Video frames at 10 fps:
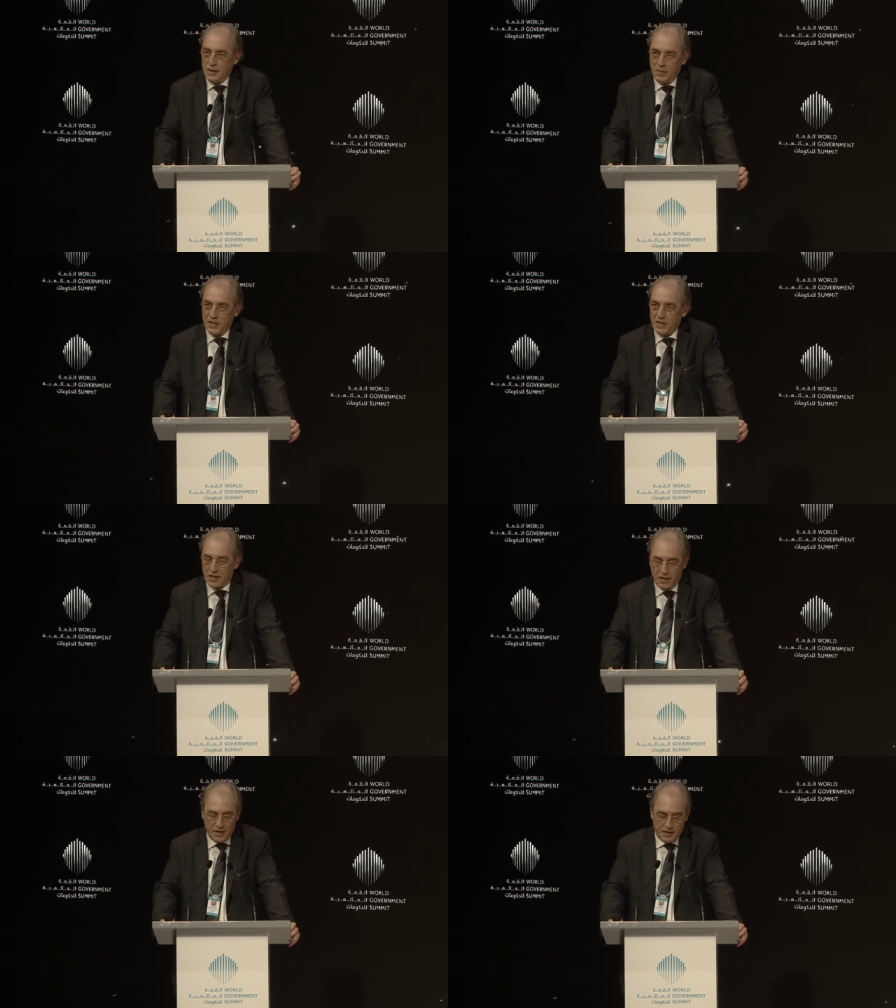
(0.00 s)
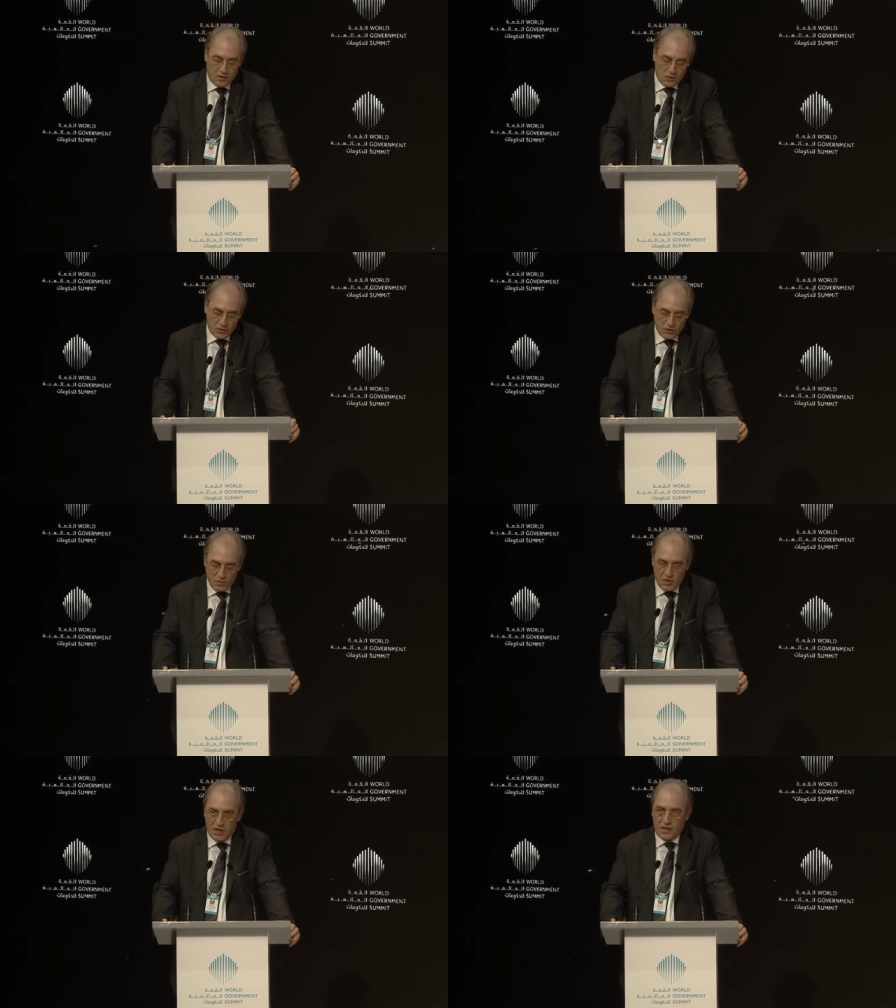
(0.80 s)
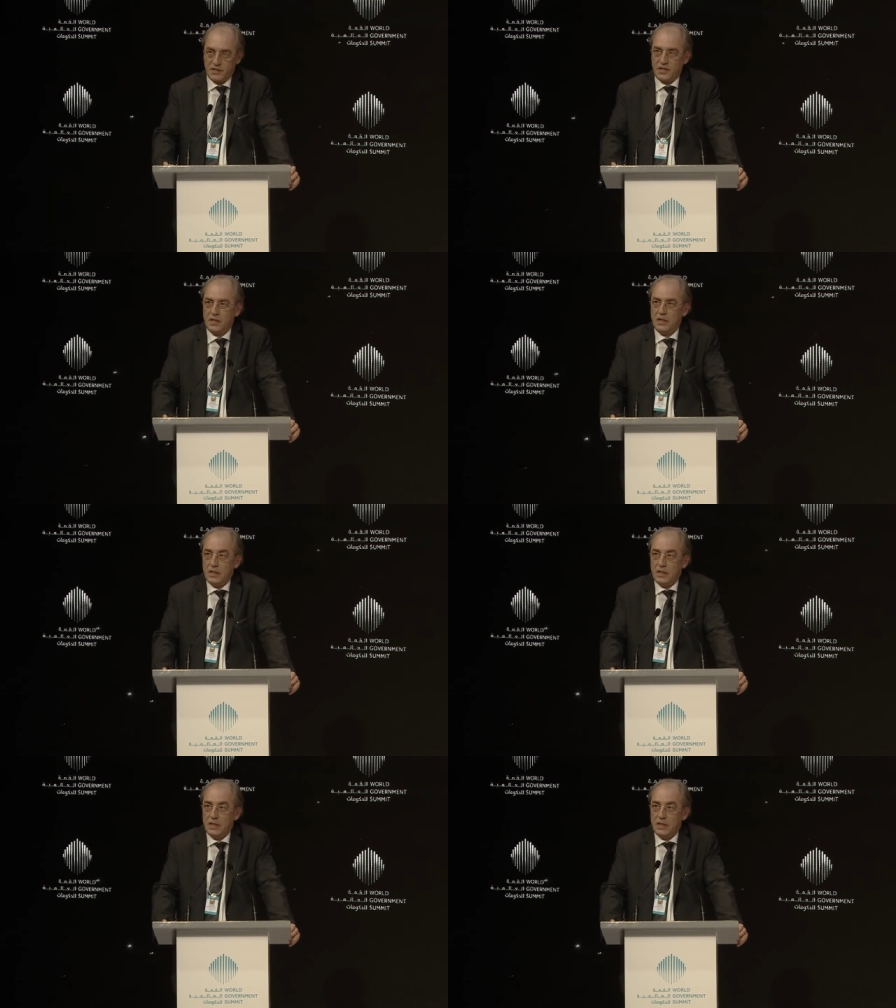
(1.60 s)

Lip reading: immediately close to Mars.